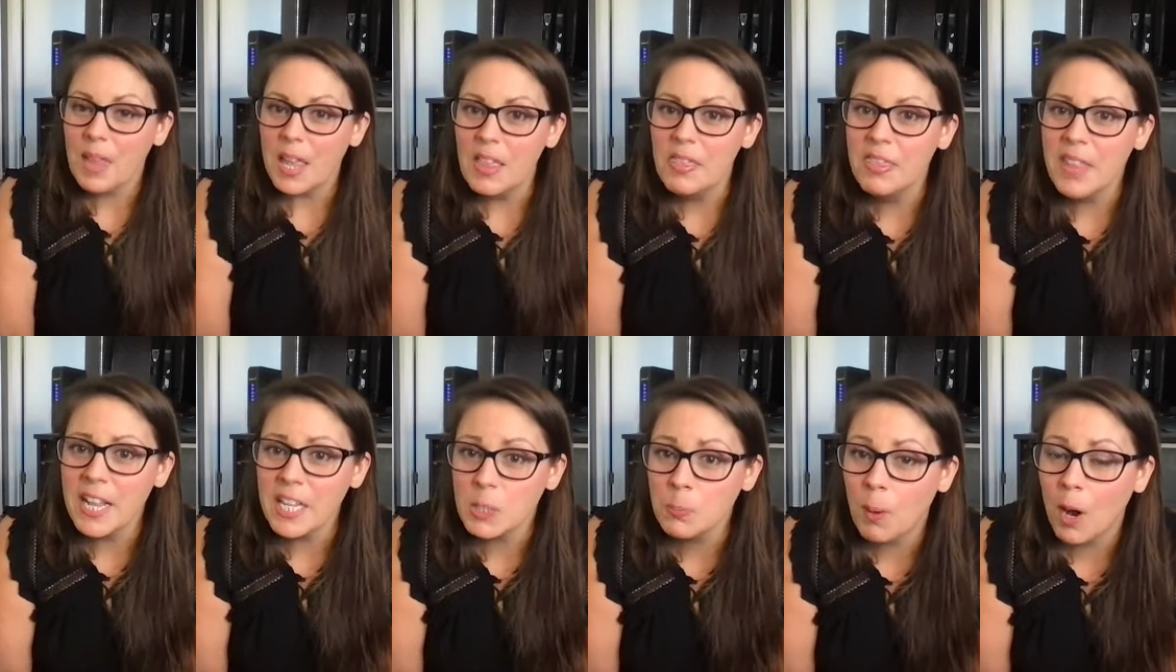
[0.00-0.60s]

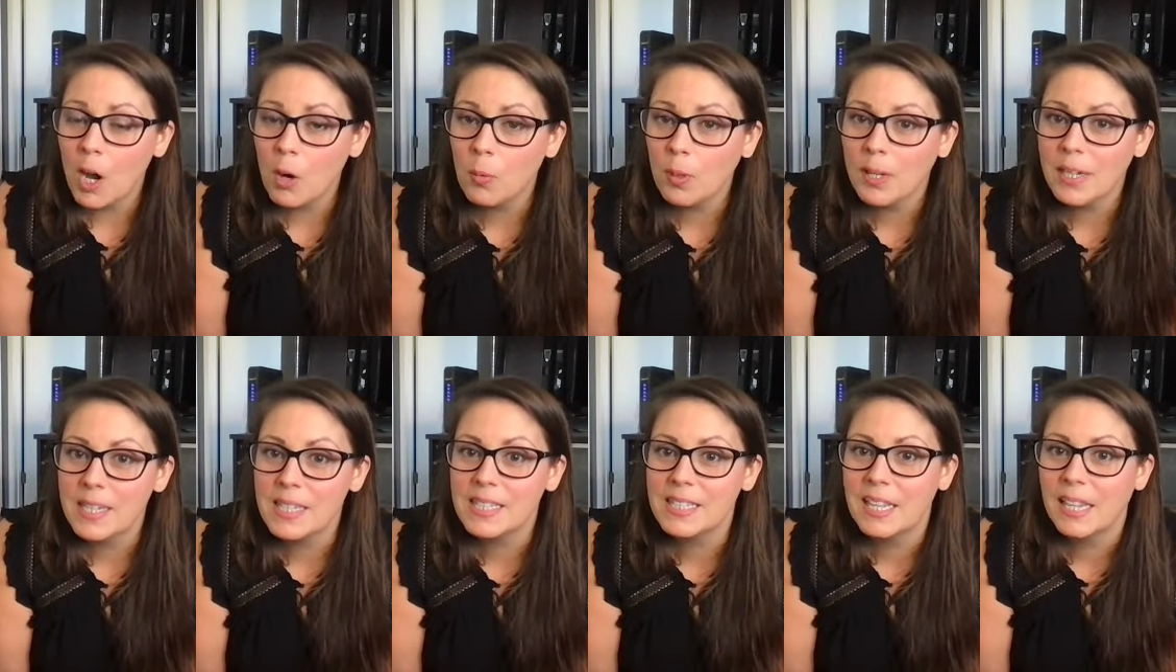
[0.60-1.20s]
Next part we're
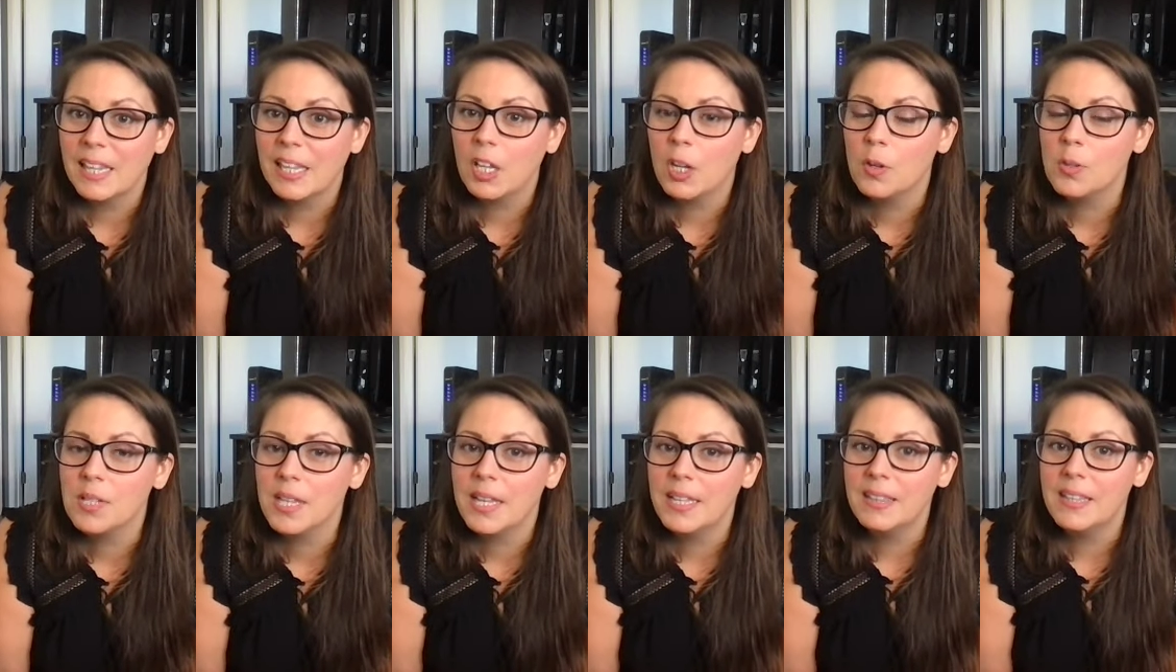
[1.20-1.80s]
going to sing
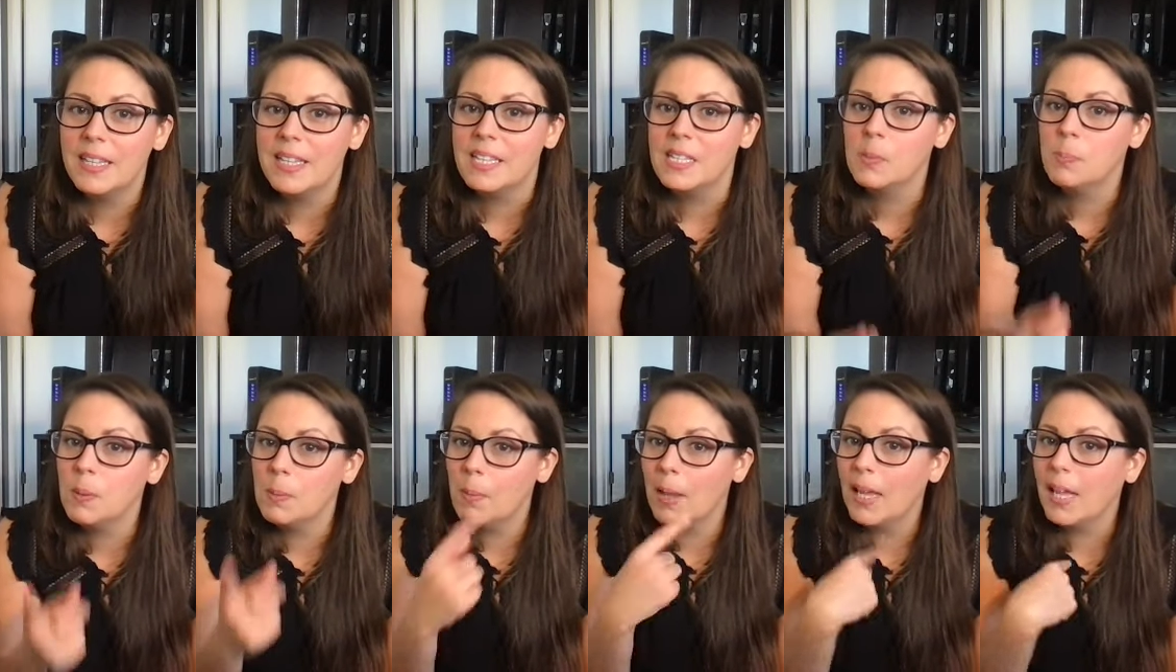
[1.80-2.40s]
goes like this.
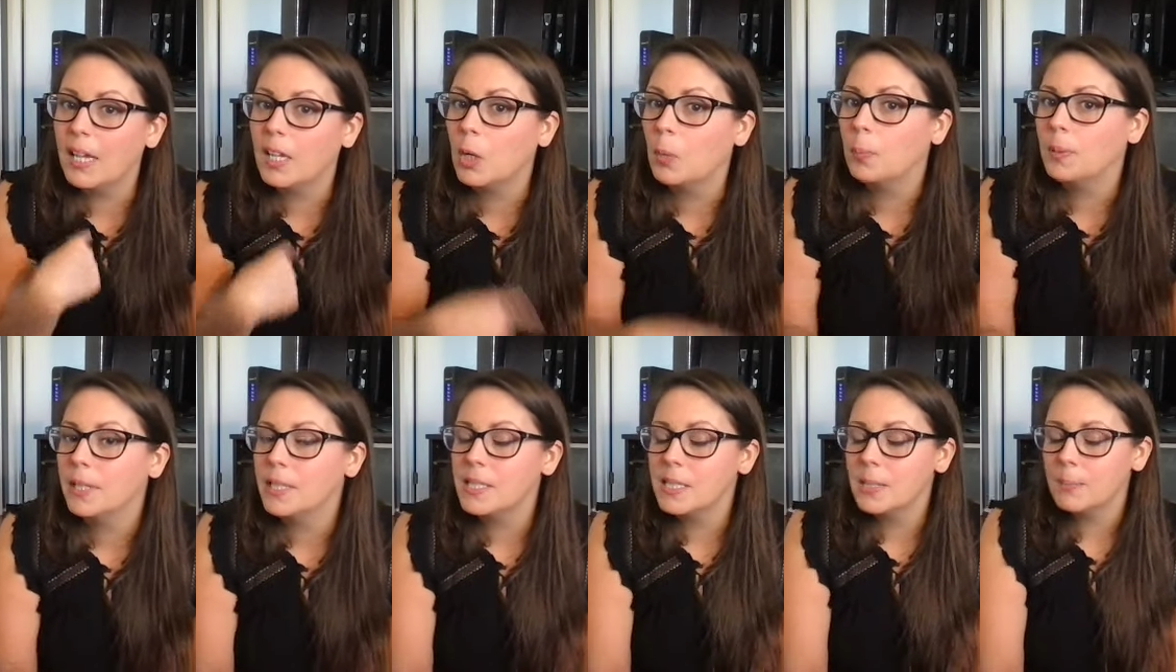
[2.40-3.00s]
Be my echo,
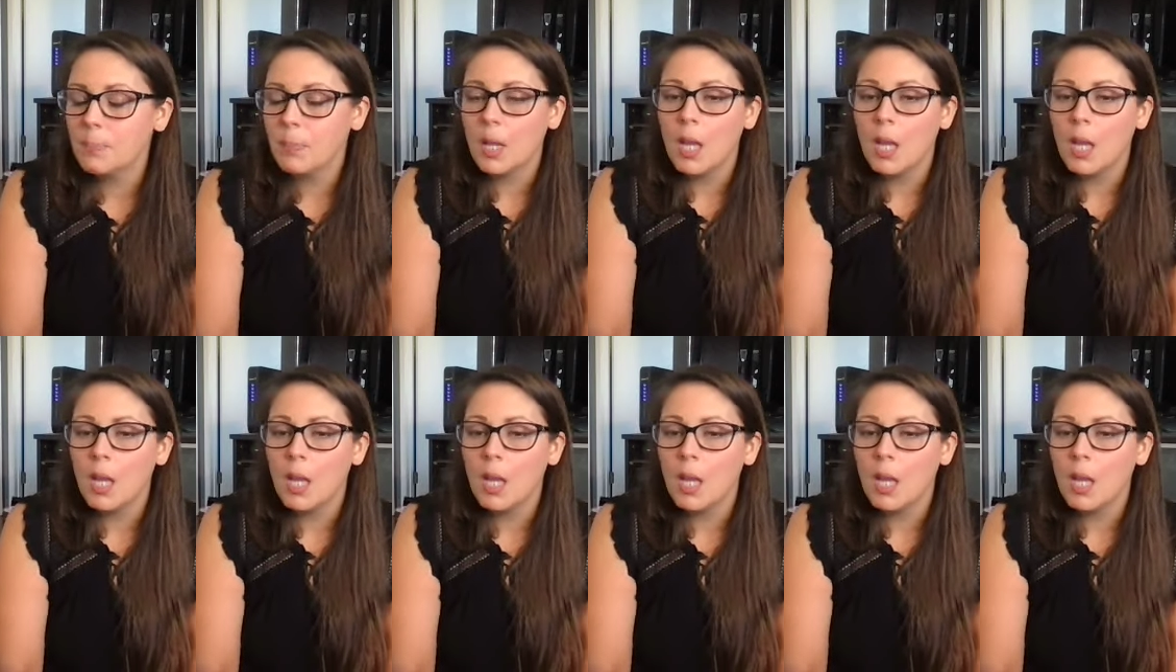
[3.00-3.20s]
please.